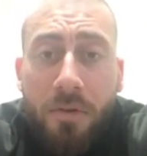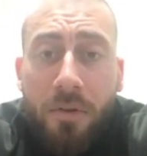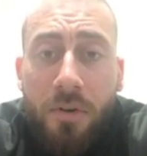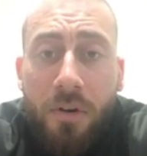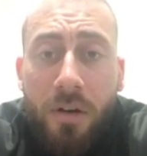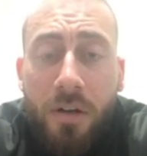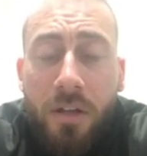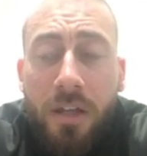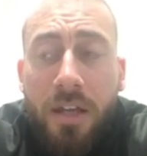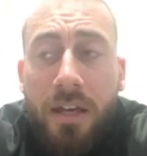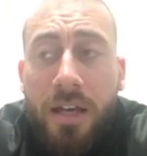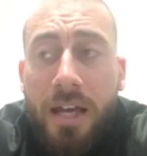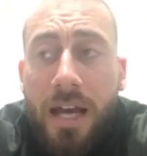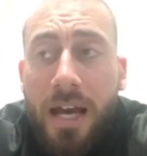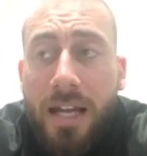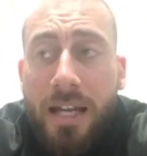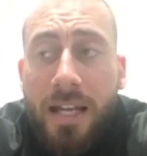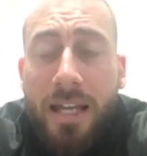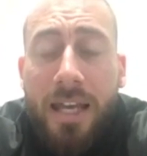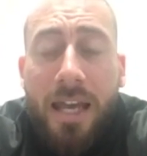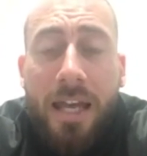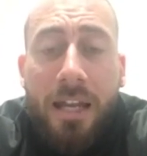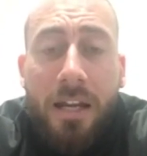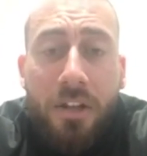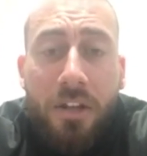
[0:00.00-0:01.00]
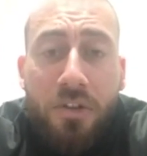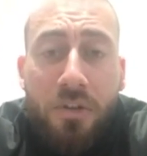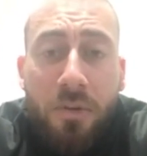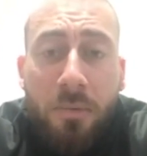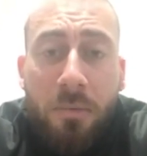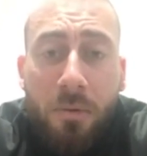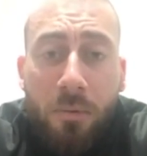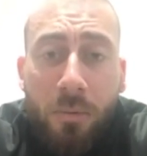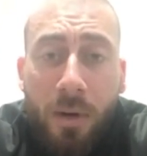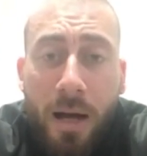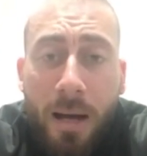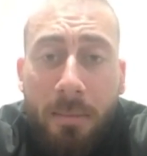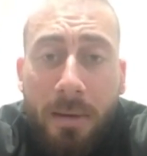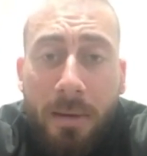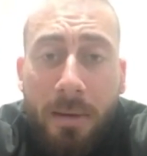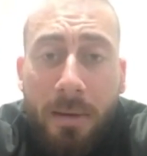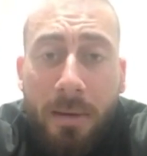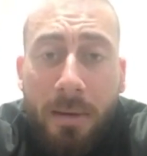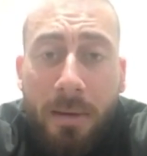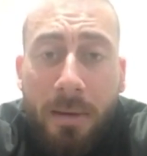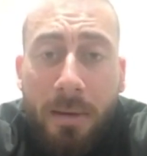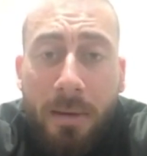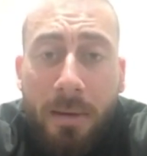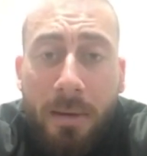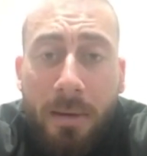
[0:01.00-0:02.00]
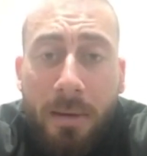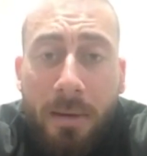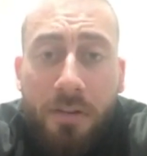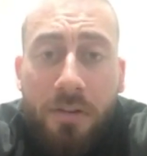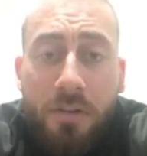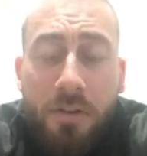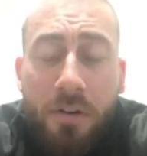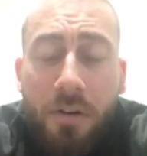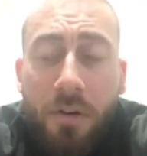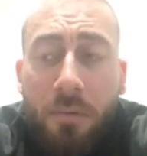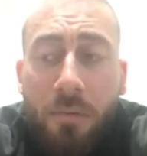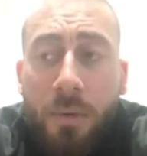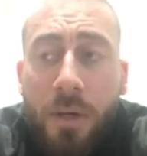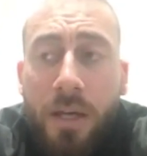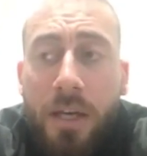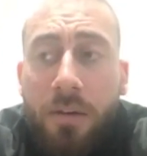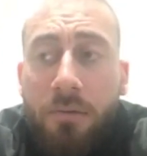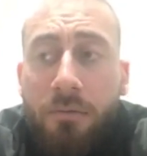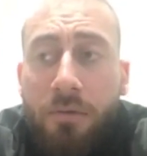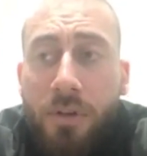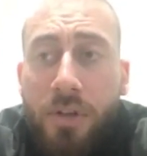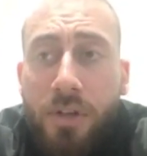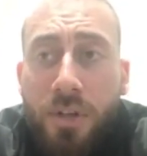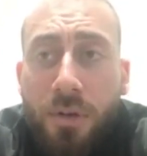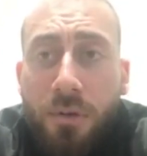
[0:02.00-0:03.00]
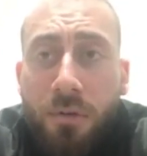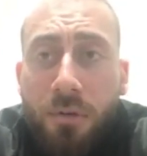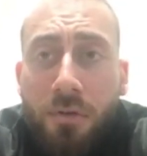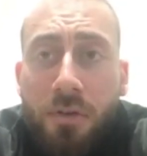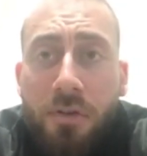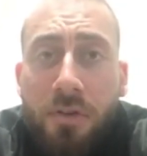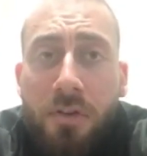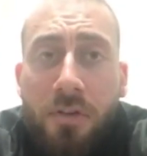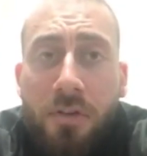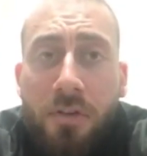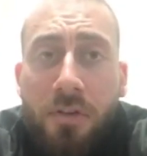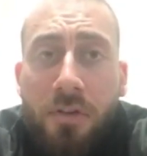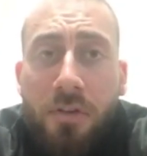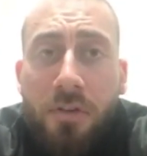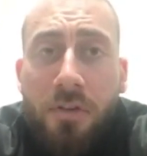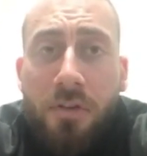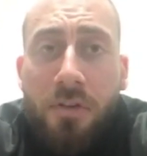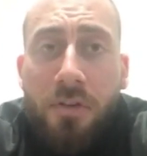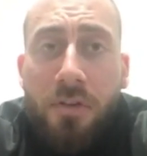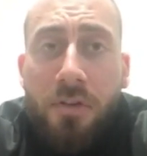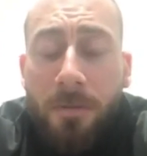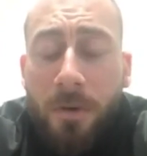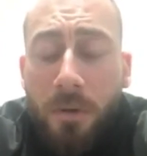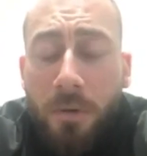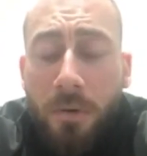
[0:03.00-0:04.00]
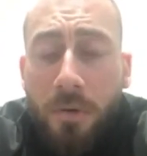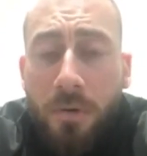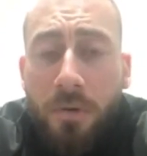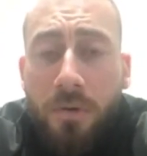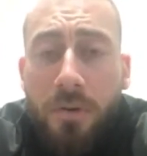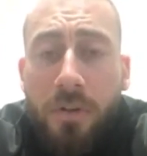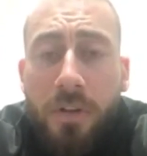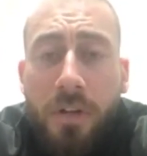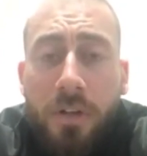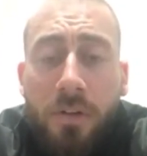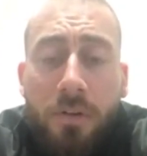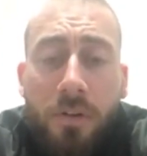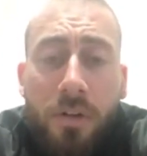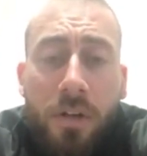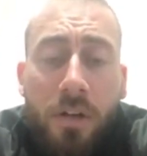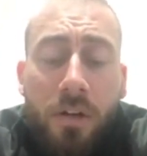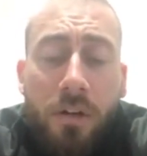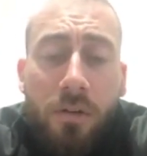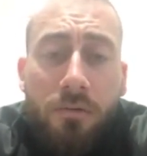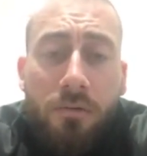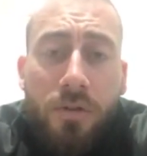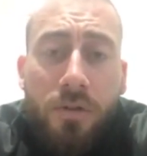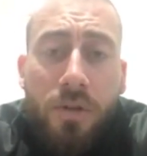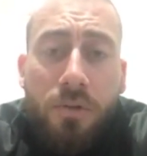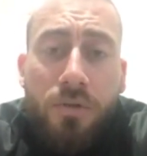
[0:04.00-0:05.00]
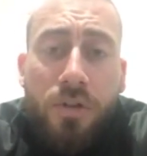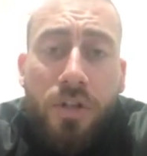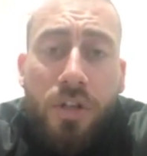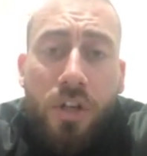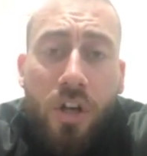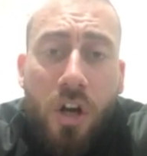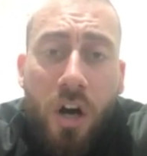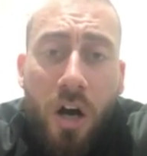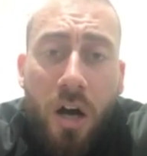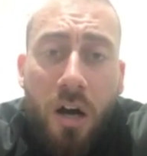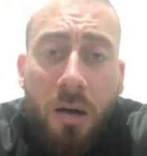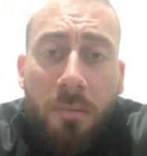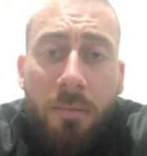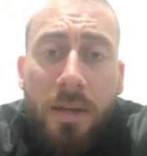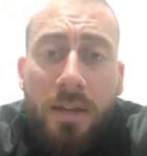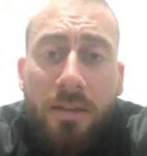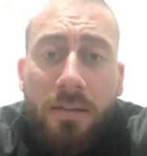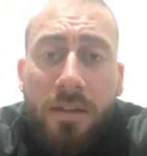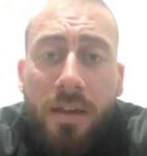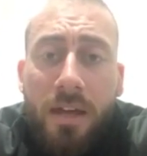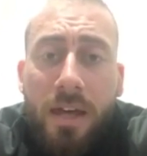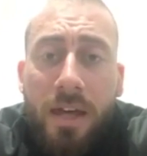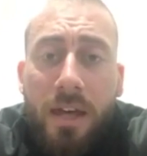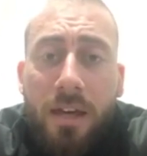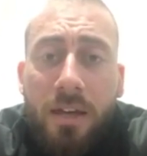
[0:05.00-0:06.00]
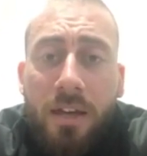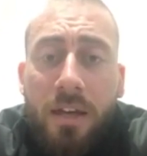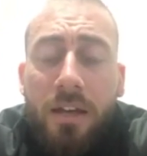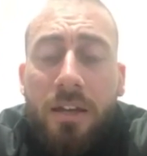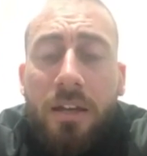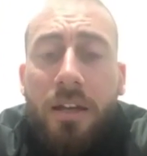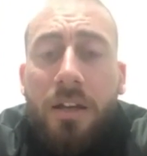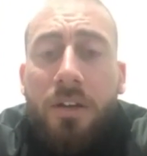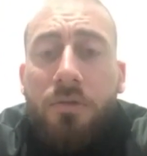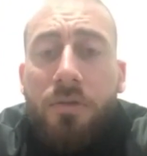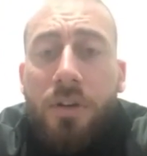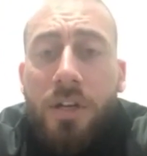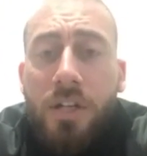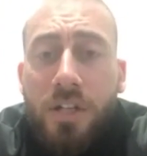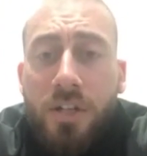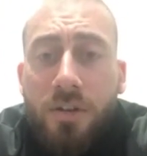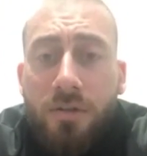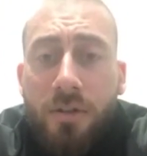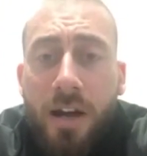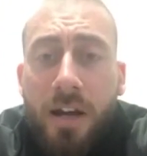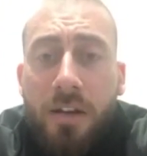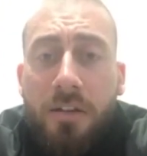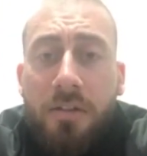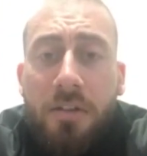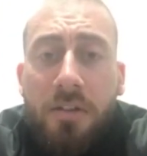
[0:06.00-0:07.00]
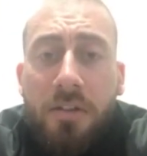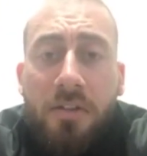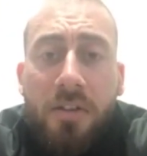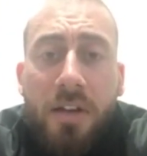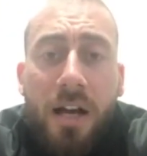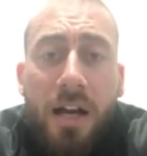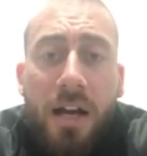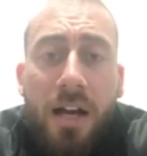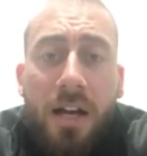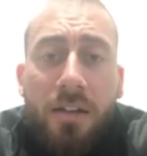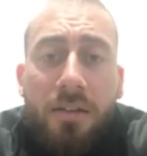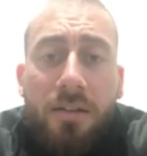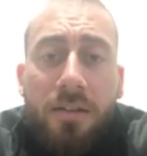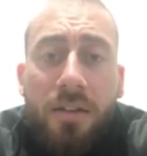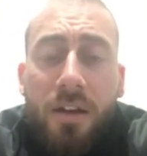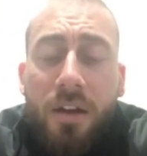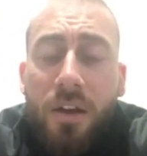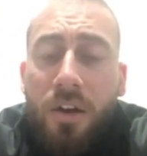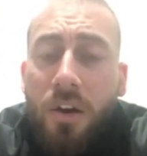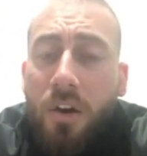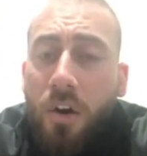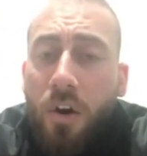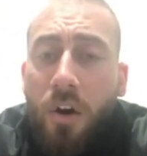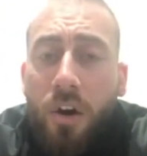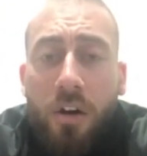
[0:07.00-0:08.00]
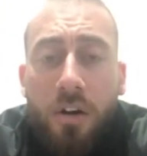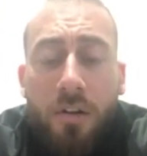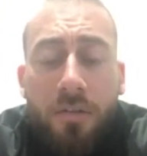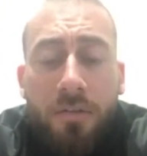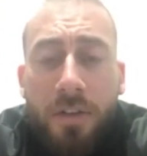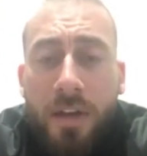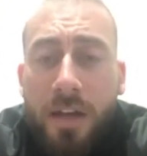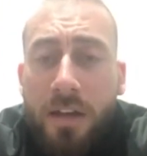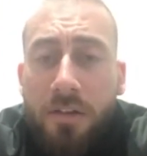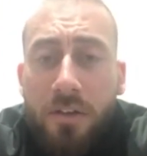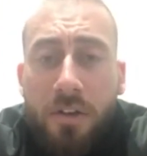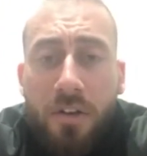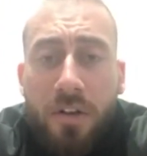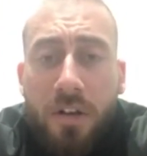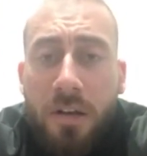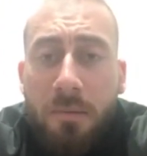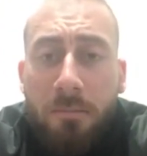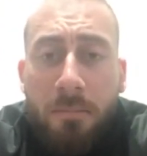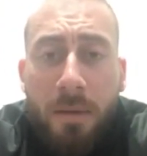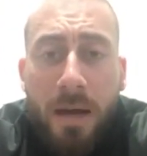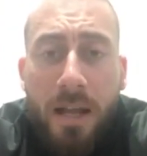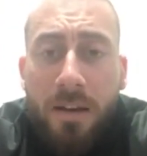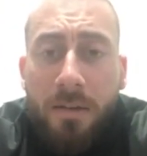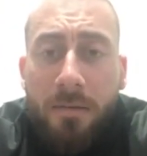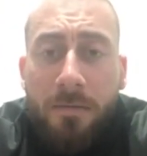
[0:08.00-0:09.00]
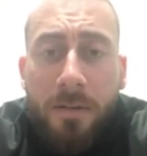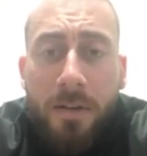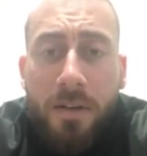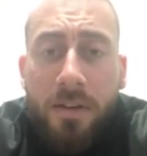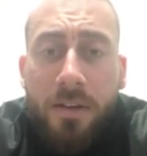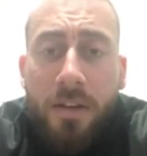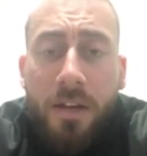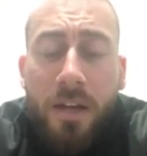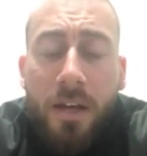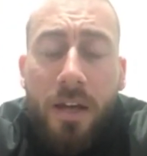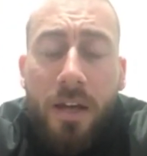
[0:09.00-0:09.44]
So you're kind of getting a double whammy. So we can reduce food, you can reduce your carb intake, you can increase your exercise. All of these are going to benefit.